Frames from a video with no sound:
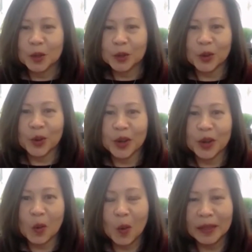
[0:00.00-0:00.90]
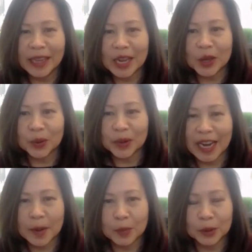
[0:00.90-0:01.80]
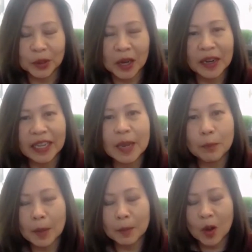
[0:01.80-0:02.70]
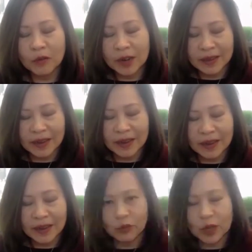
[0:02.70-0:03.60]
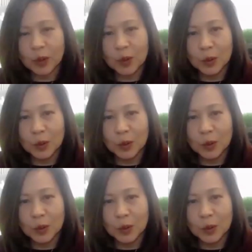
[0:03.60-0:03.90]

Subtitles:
So not only you're able to kind of keep up over the years with